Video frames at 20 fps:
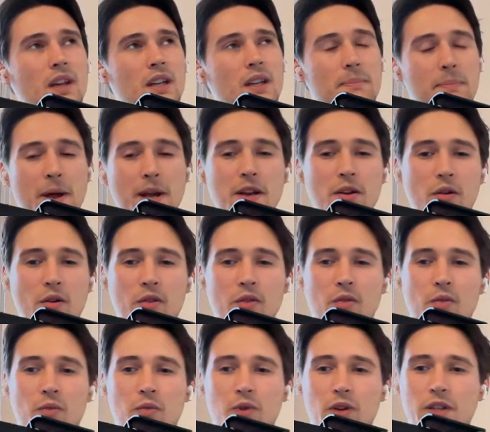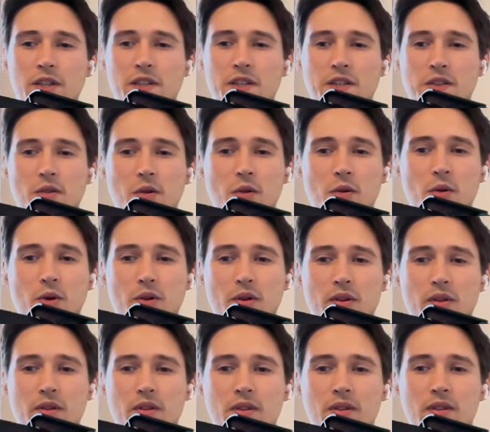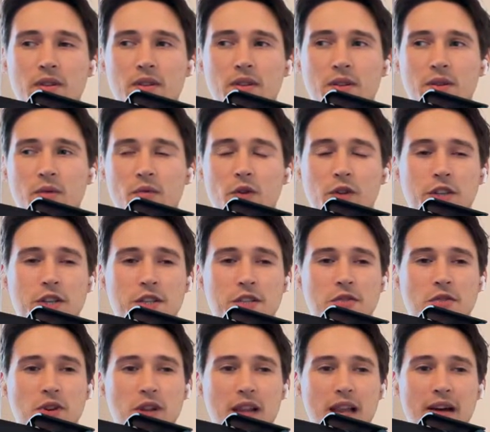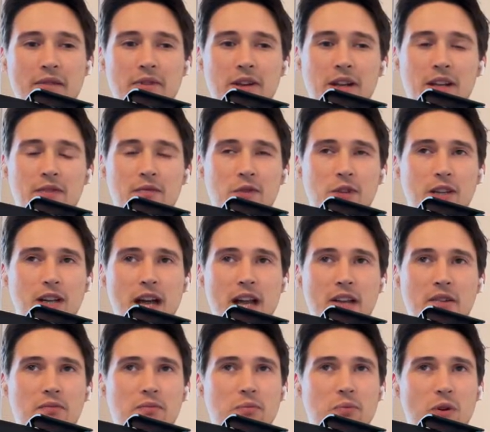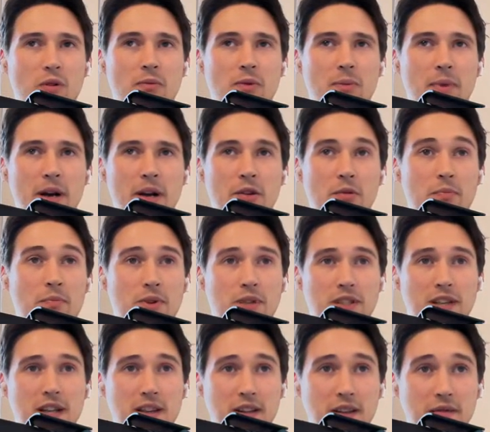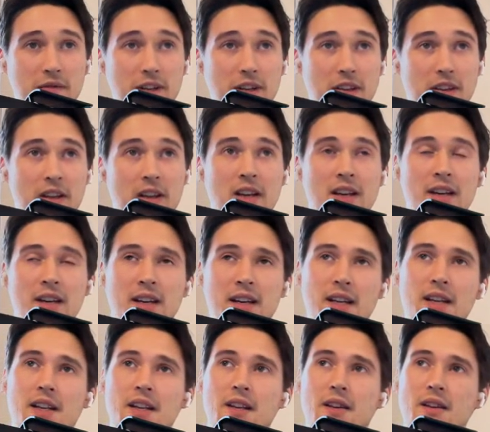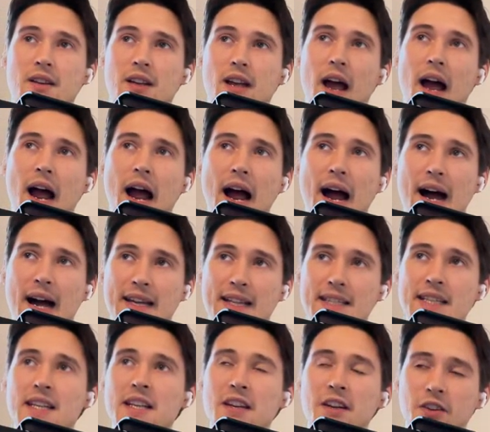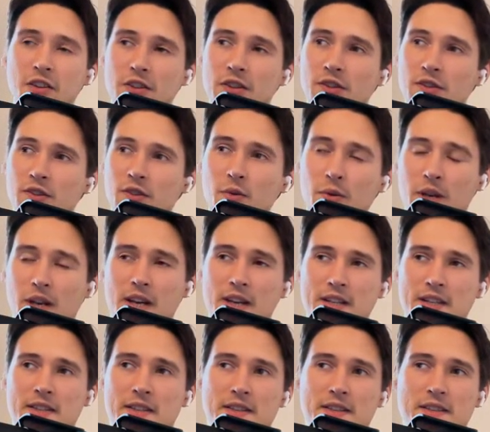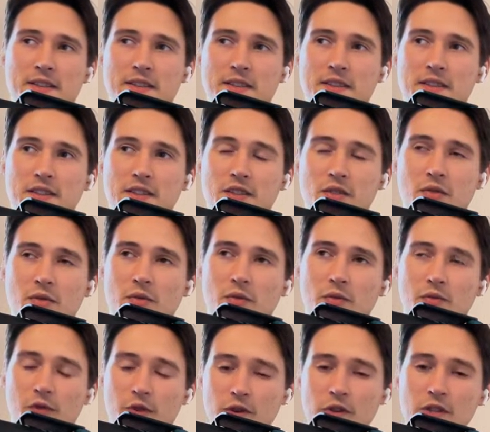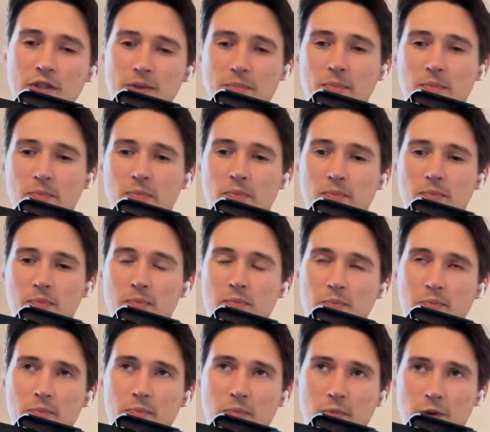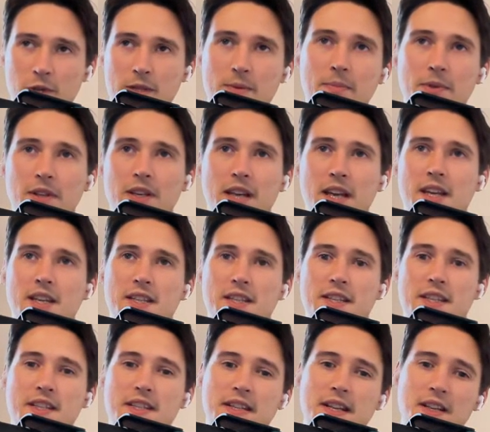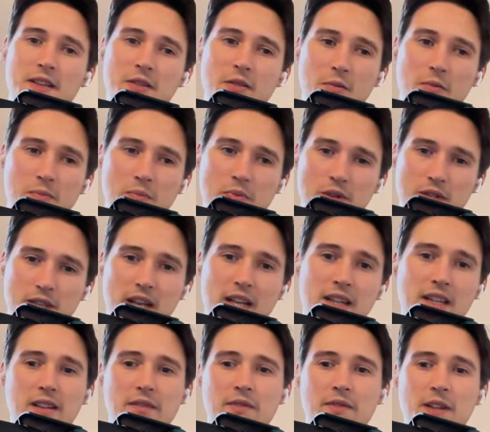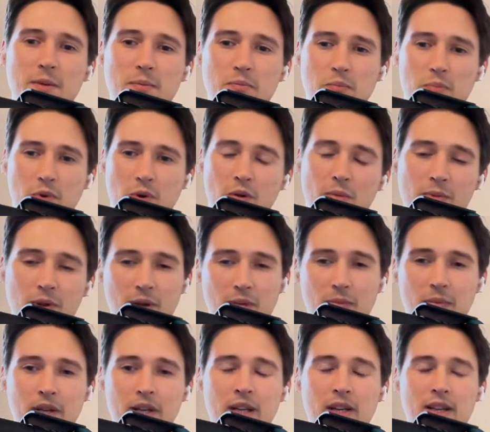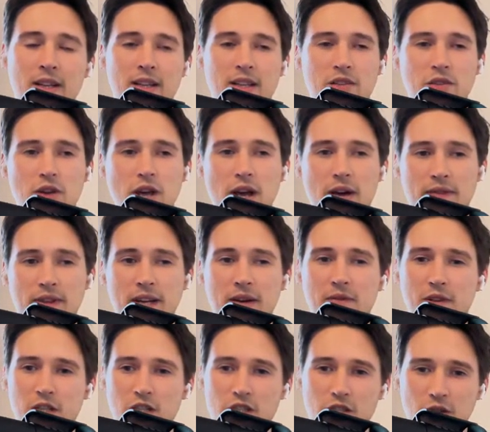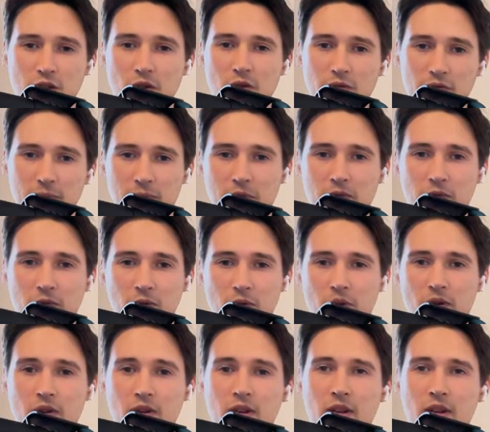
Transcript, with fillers: depending on what is your what is your level and what kind of problem are you presented with. I see here two cases. So first possible case is that you're presented with a problem that you have never solved before